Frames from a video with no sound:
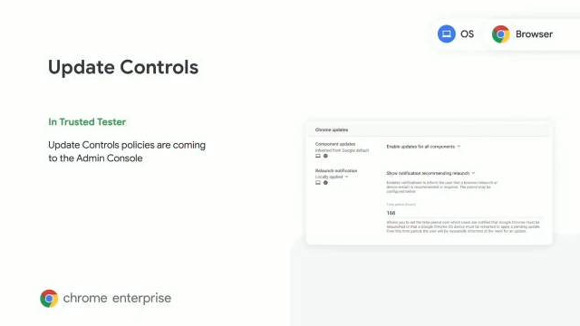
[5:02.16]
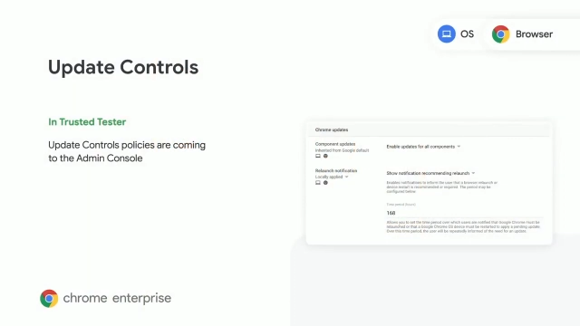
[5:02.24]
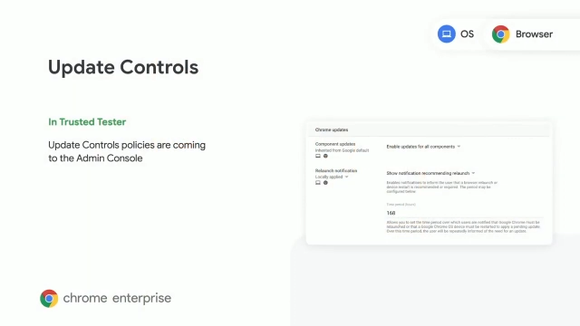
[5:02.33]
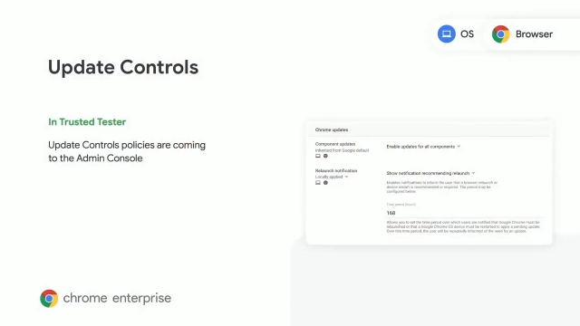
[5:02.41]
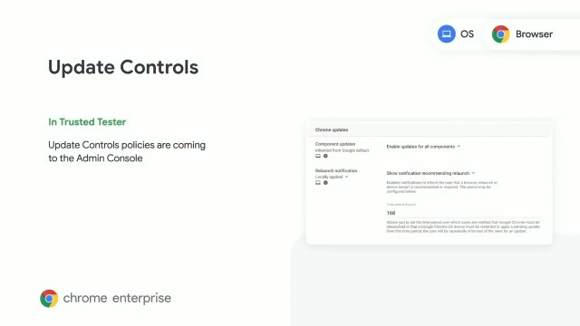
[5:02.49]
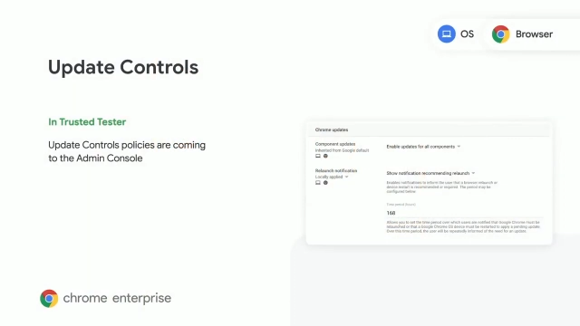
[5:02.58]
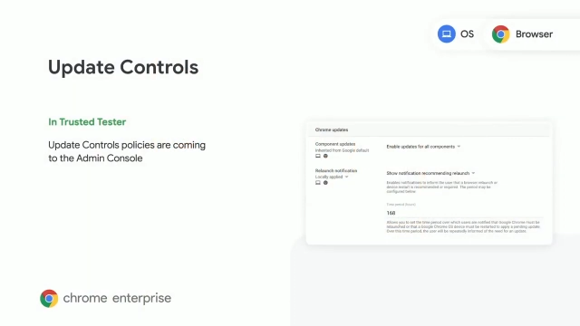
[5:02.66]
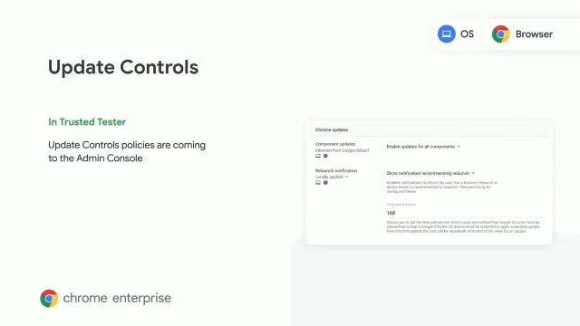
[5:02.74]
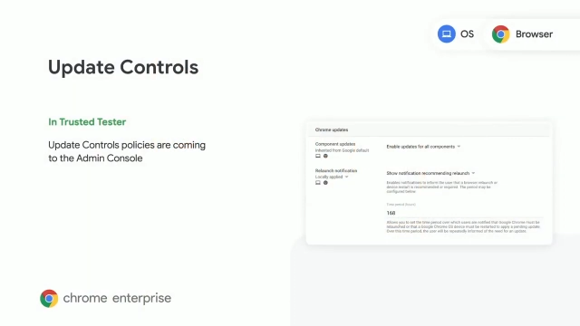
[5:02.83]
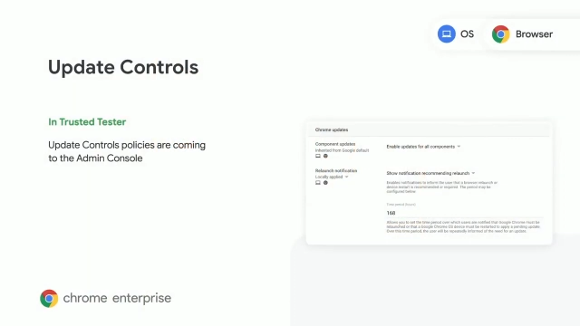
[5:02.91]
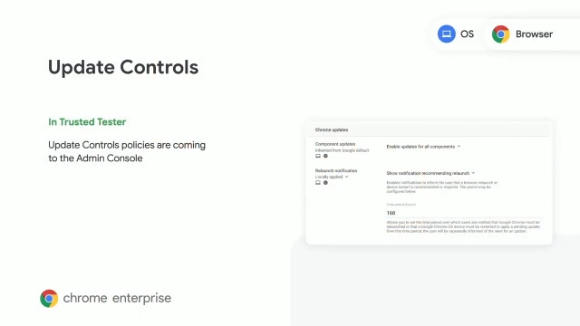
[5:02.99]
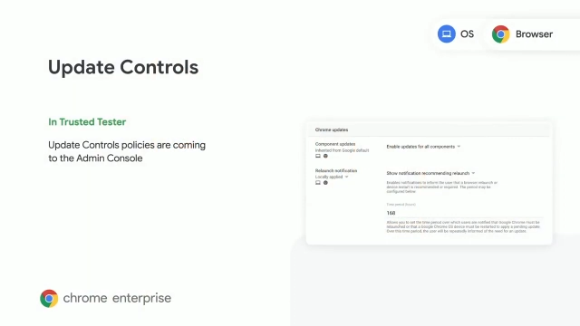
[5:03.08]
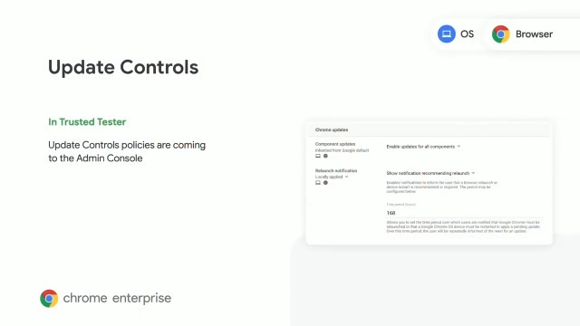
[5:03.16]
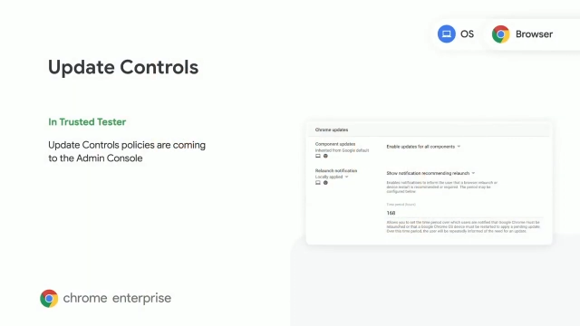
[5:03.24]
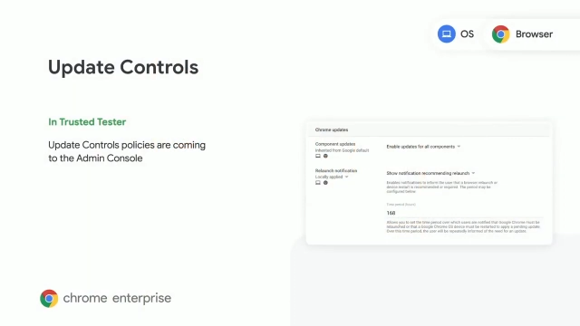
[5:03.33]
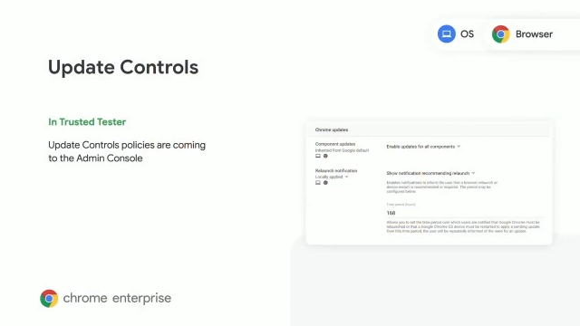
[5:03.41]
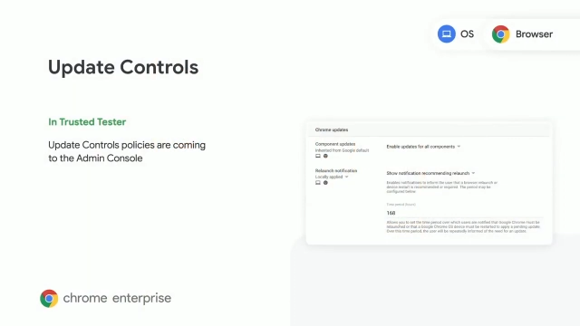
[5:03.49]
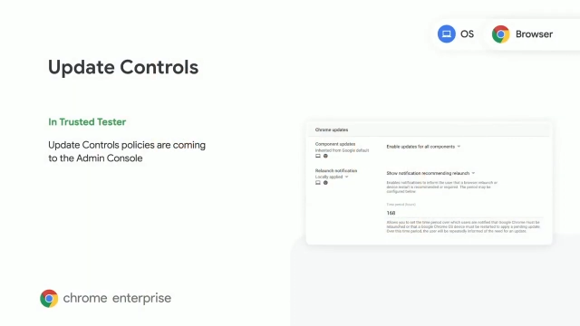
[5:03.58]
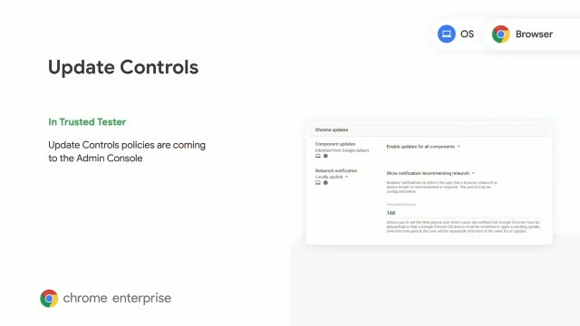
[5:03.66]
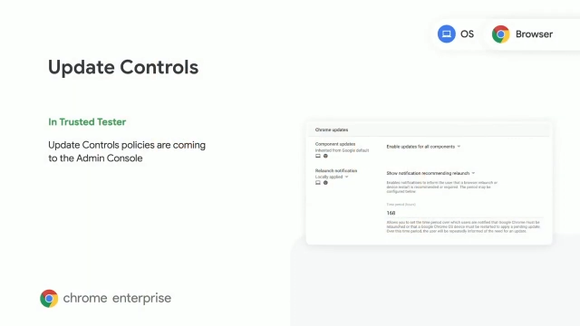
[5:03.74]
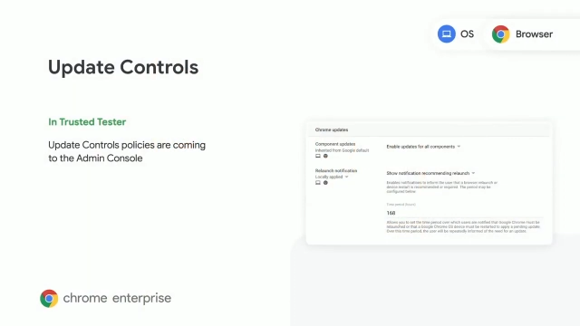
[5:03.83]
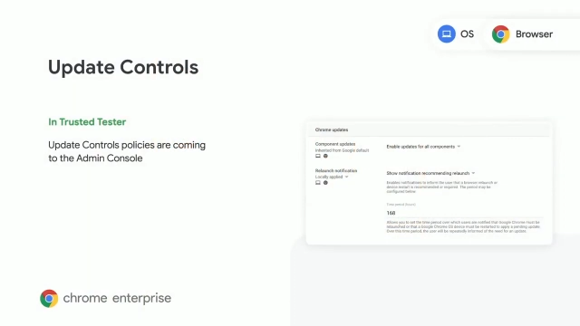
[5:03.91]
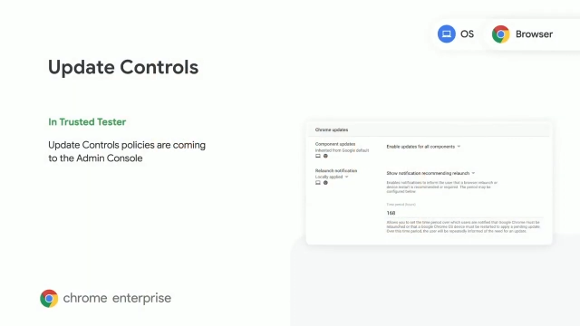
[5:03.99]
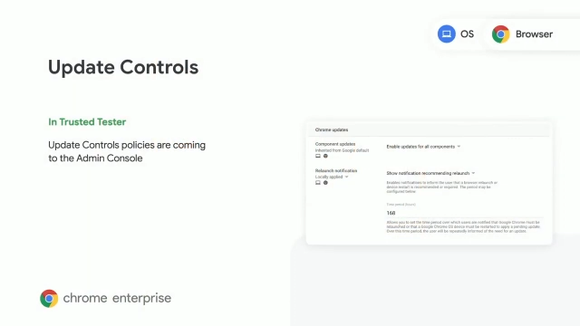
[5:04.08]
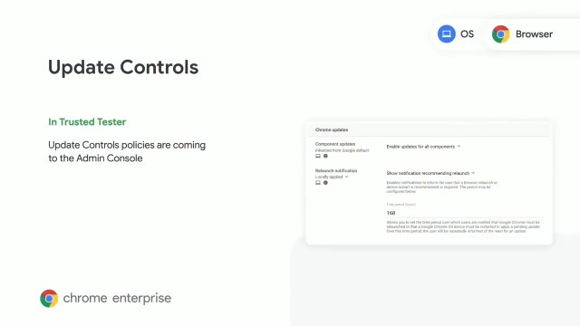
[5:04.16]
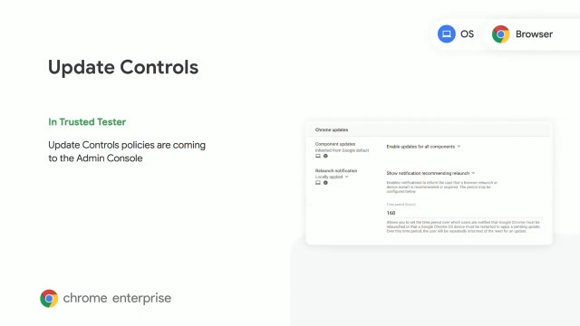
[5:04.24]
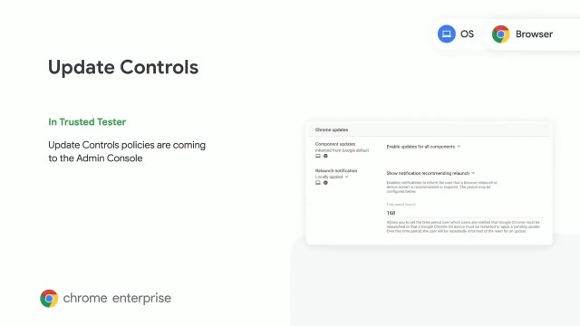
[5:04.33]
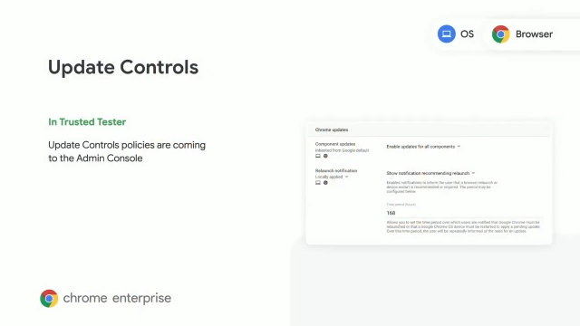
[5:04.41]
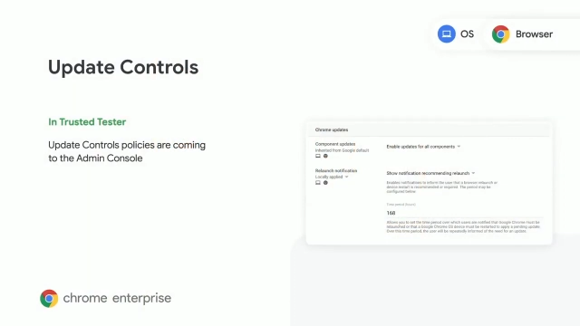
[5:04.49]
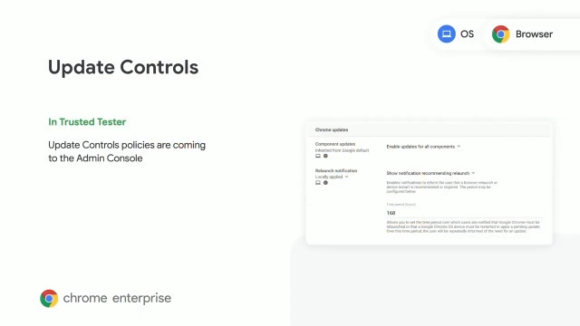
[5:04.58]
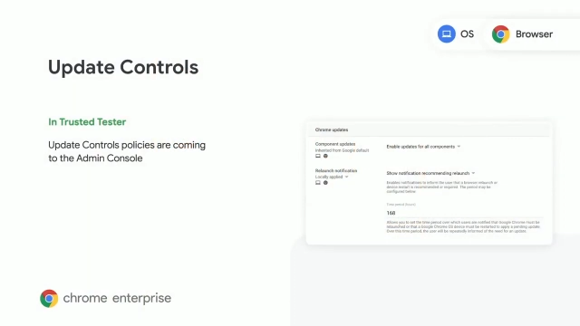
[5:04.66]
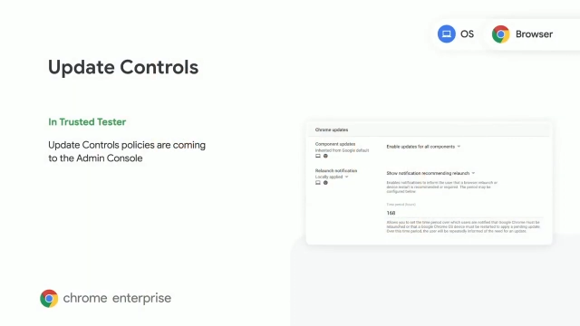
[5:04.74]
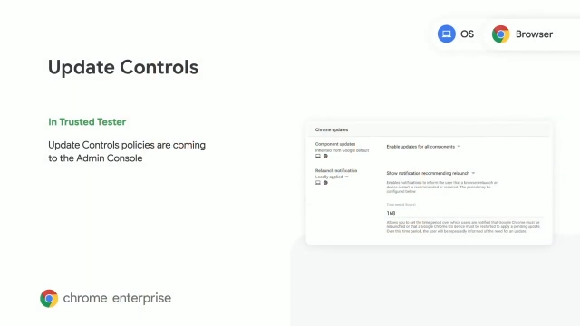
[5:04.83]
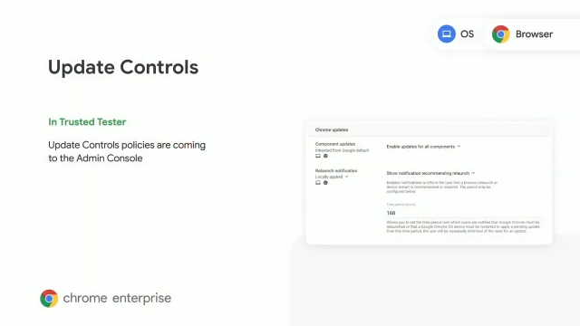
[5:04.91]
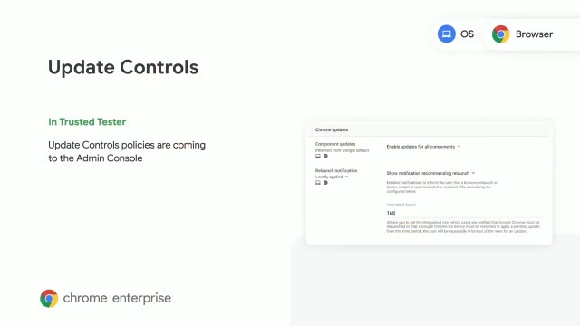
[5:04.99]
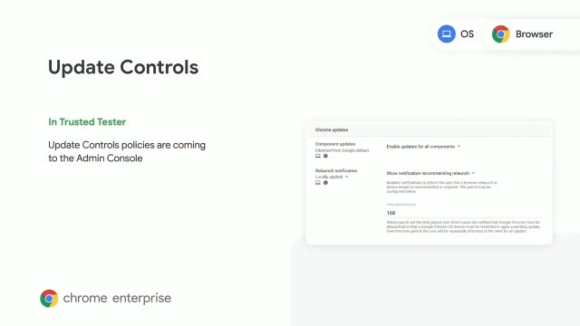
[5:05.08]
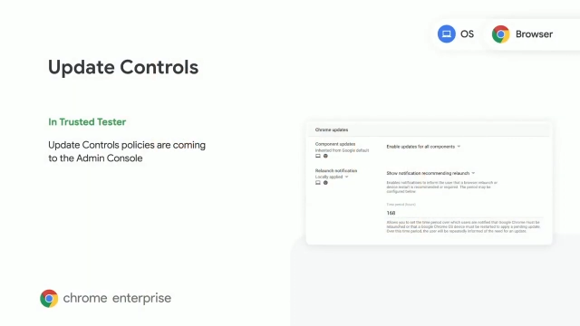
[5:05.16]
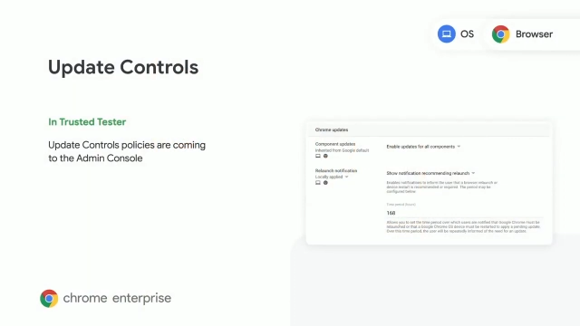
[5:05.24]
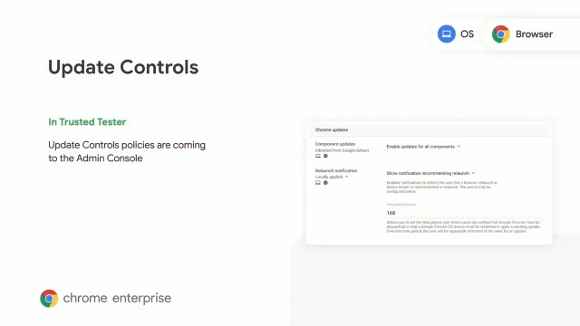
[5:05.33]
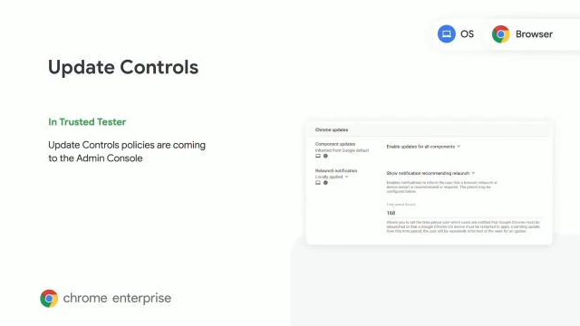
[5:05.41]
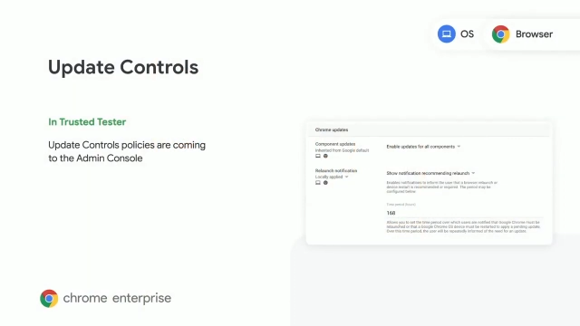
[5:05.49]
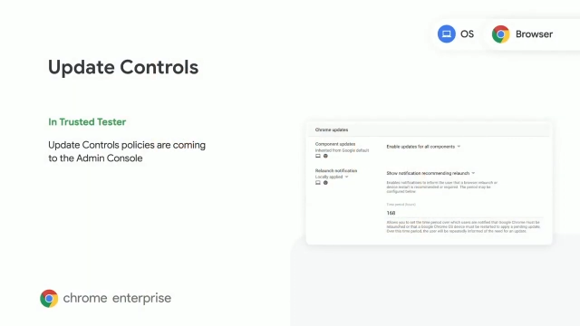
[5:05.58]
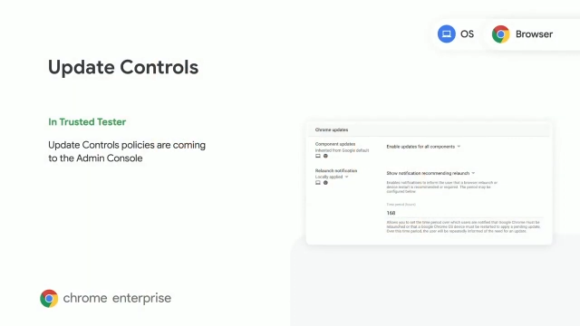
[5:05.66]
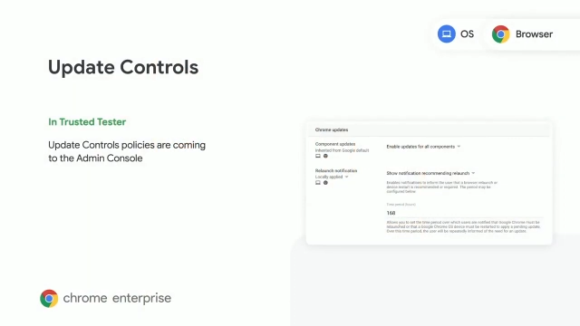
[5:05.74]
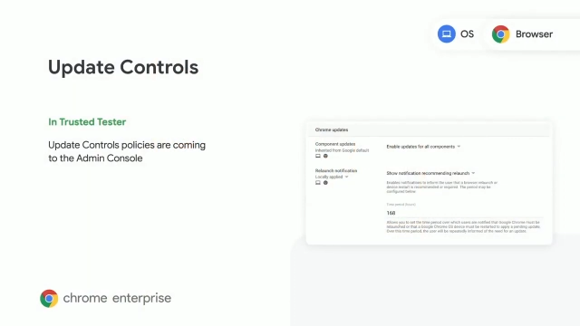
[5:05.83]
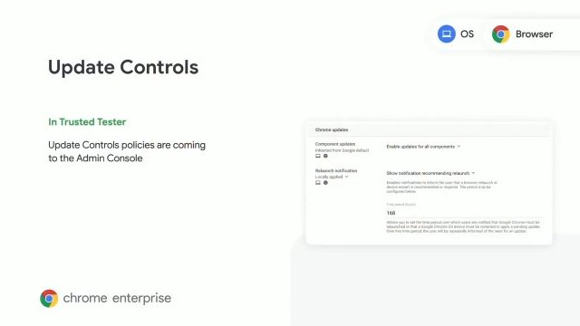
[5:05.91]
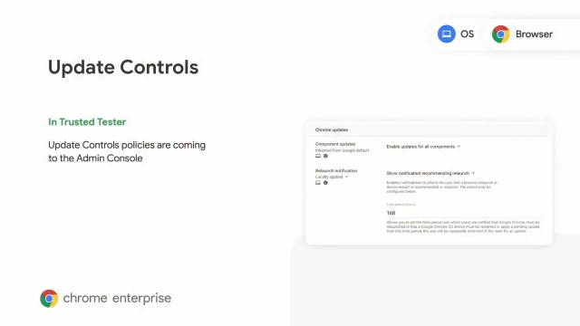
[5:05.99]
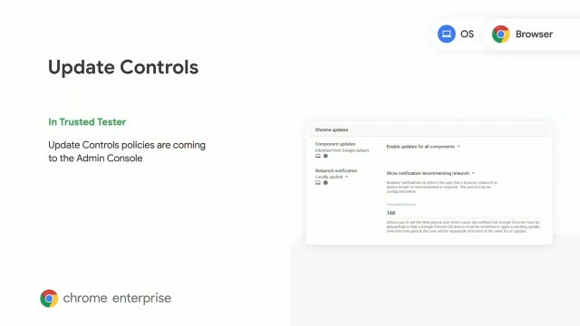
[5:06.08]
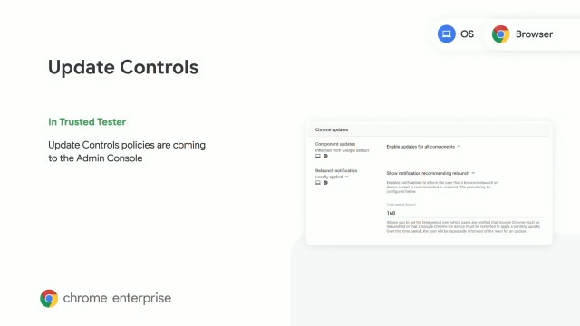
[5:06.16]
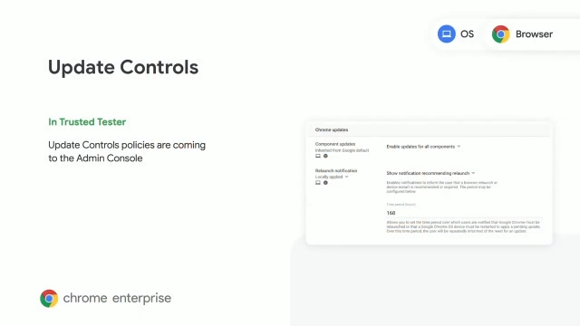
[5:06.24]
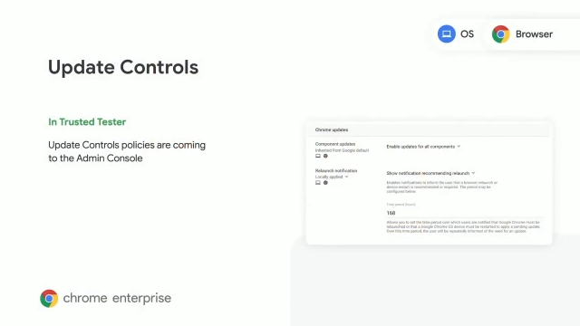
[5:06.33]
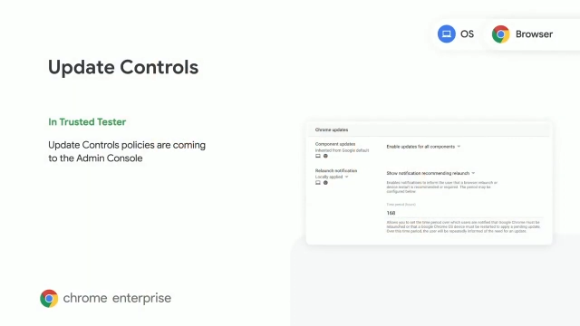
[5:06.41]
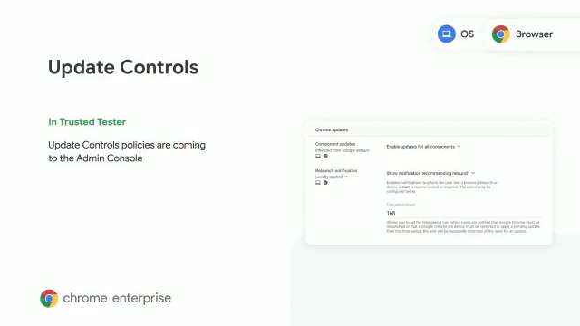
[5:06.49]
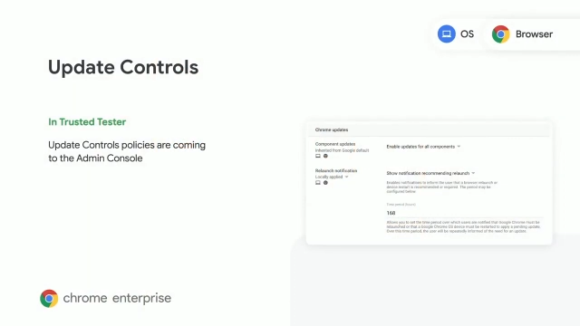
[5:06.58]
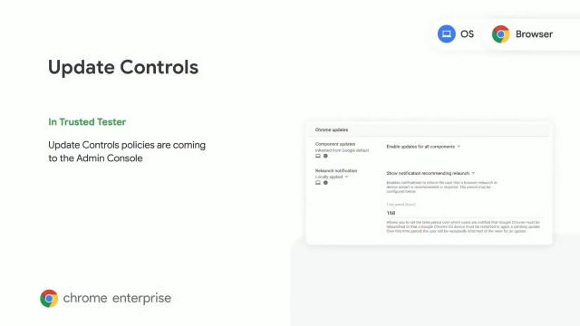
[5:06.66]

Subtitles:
[unreadable: no face in view]